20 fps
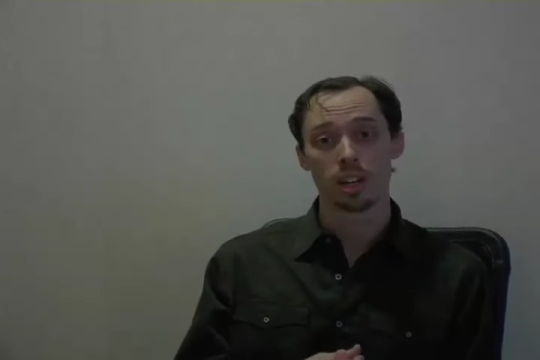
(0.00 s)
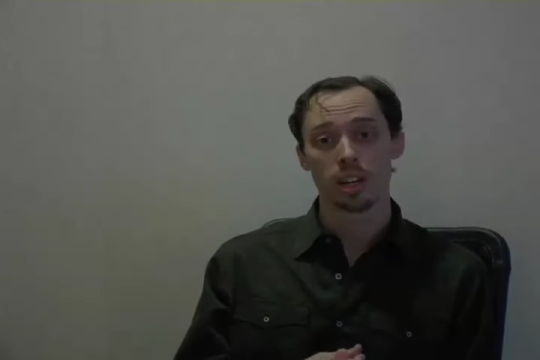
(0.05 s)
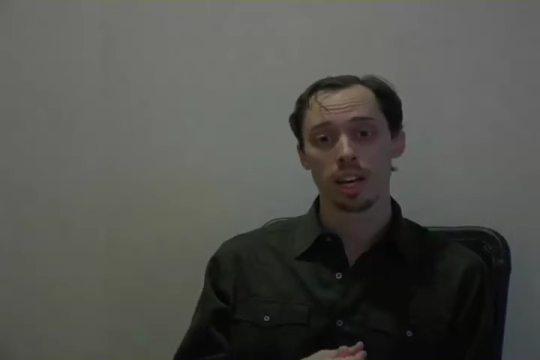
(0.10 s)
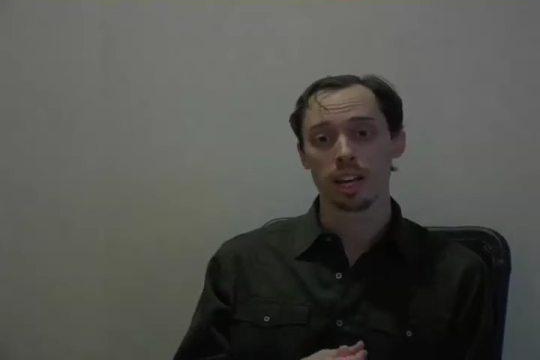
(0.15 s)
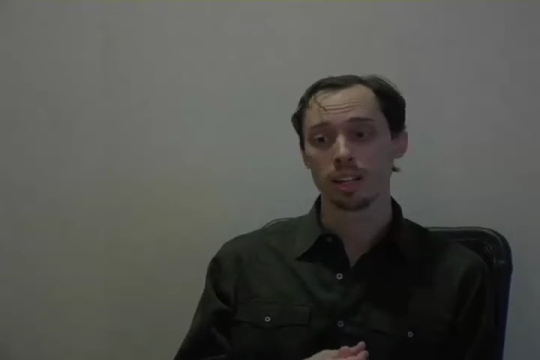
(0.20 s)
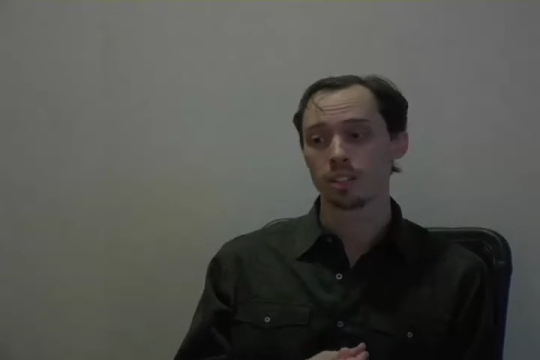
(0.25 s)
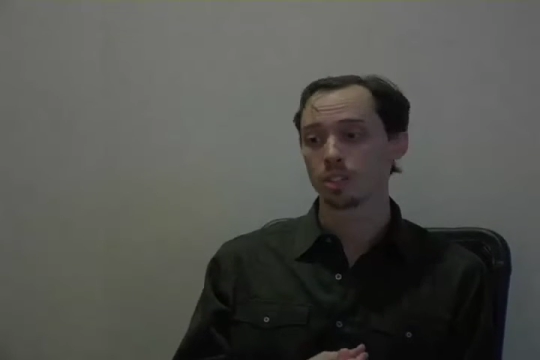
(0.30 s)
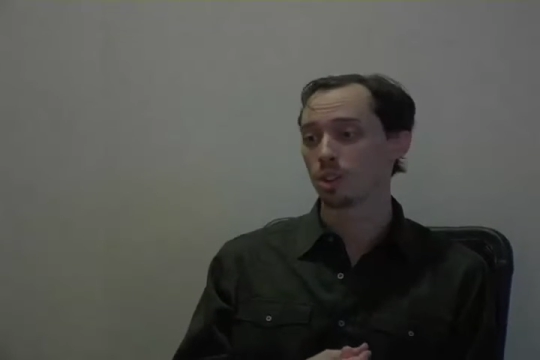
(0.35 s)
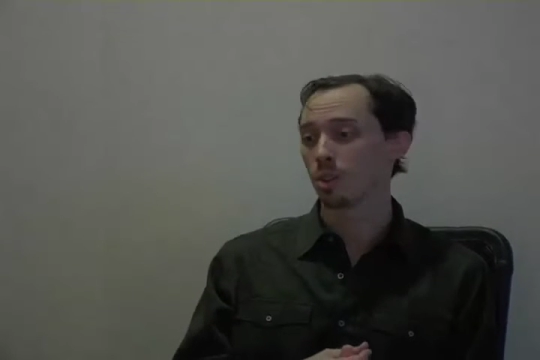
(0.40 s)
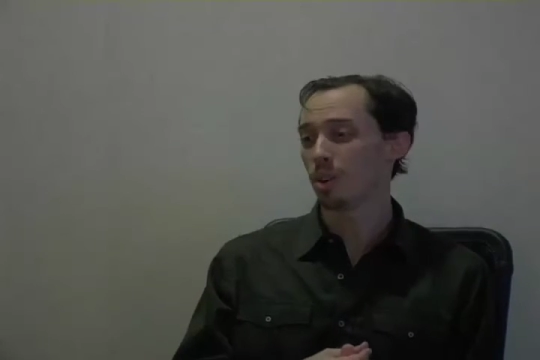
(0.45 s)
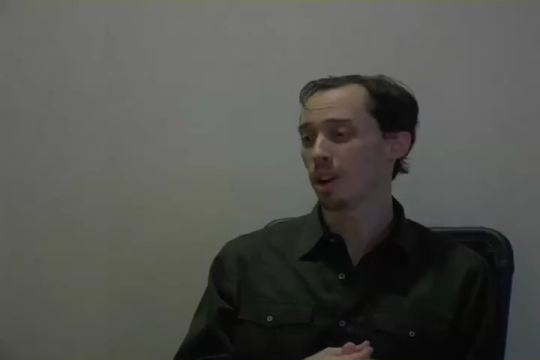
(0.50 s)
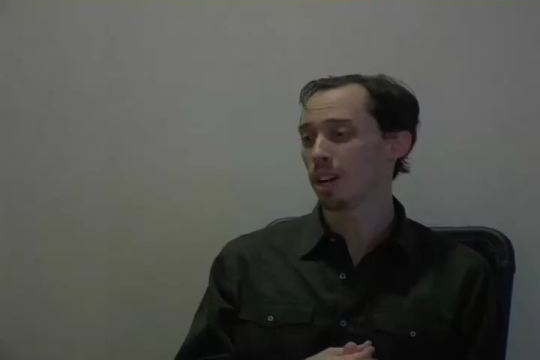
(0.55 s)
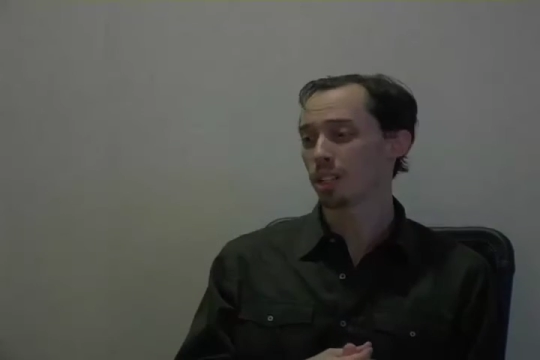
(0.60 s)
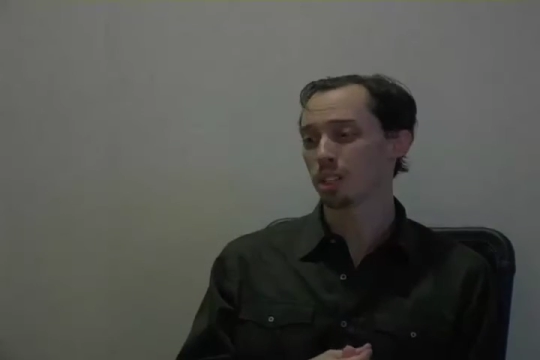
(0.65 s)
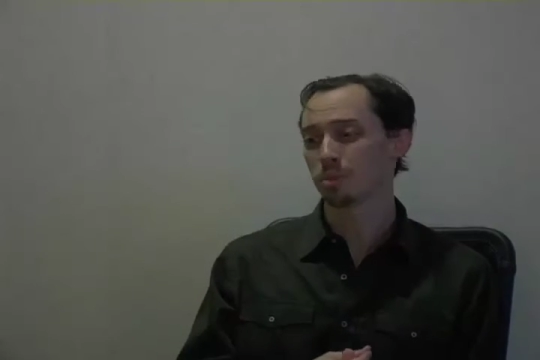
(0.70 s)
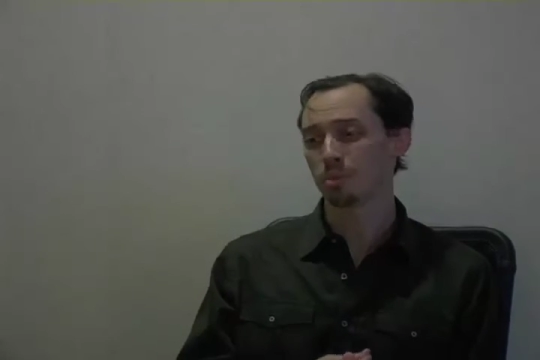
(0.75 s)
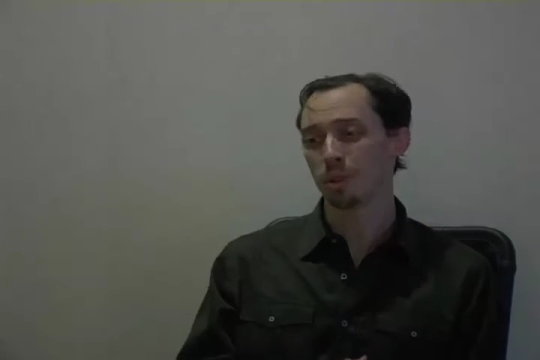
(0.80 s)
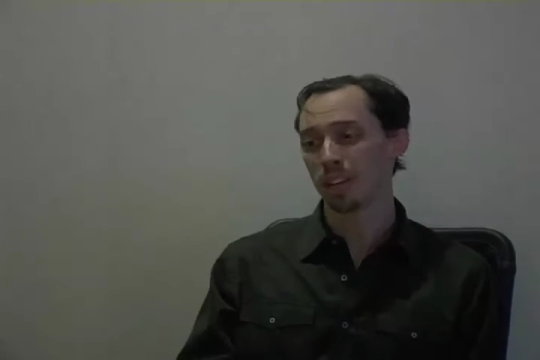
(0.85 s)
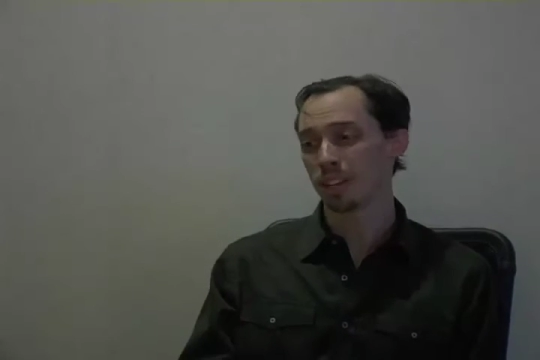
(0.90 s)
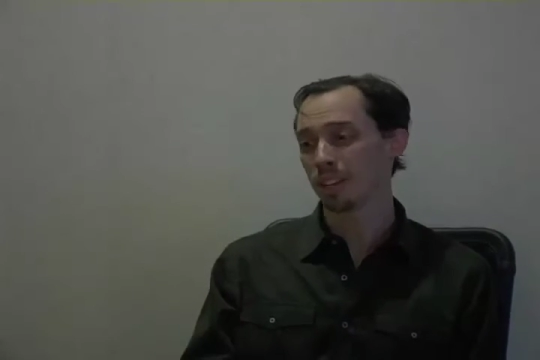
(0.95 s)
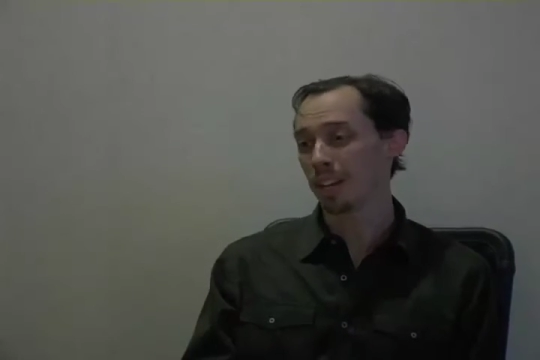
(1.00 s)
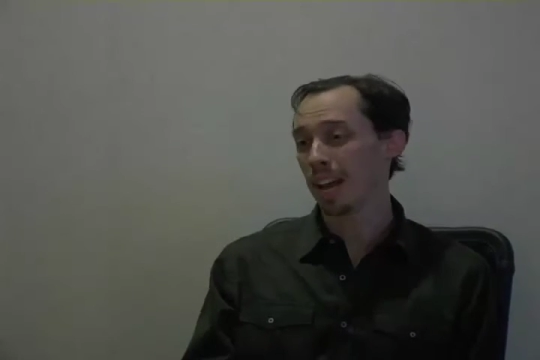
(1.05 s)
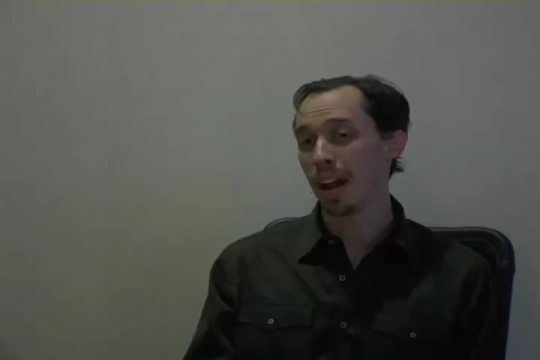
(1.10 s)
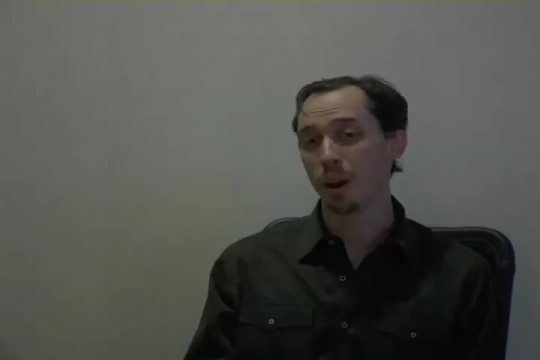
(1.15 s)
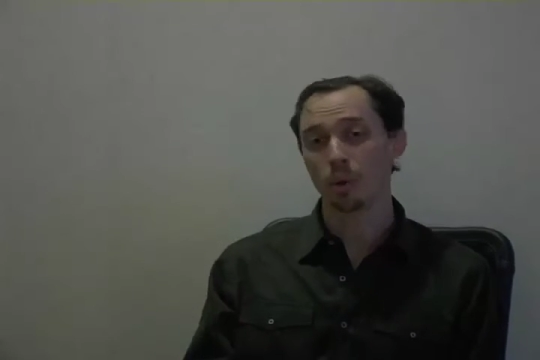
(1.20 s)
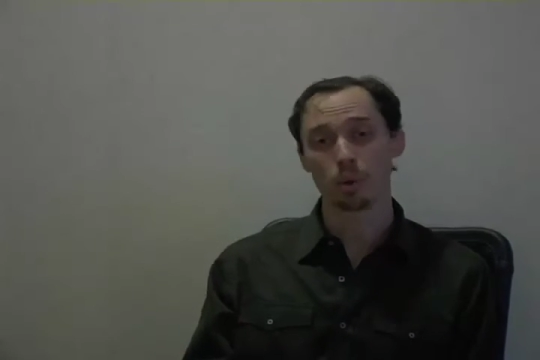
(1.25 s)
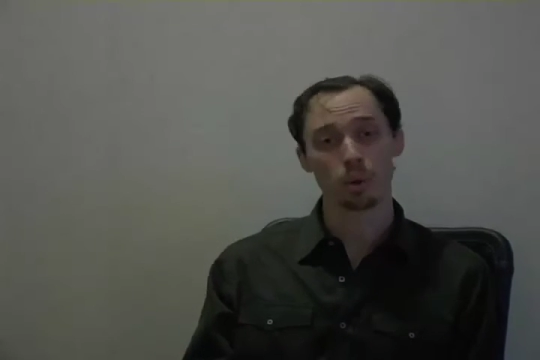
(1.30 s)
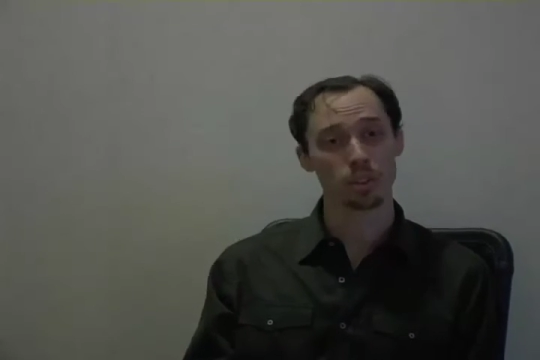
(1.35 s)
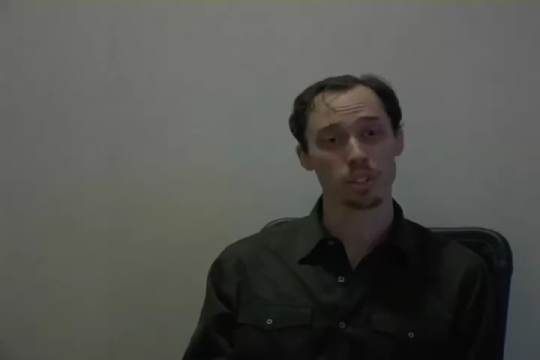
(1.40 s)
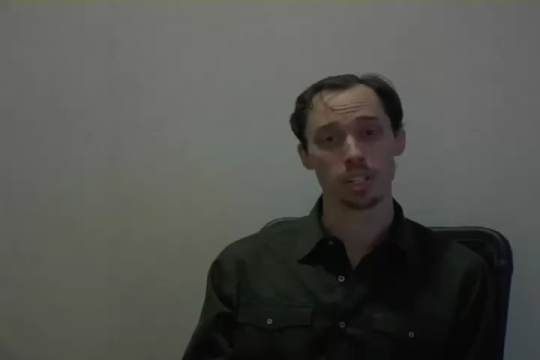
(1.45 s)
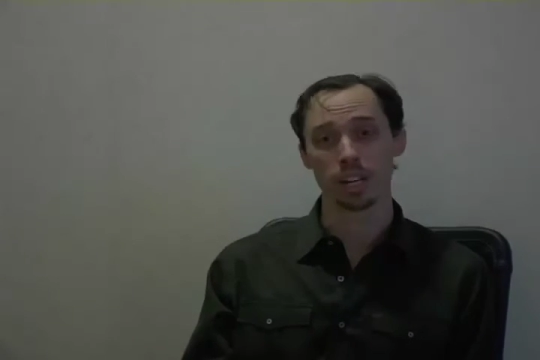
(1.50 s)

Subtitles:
And so I spent hours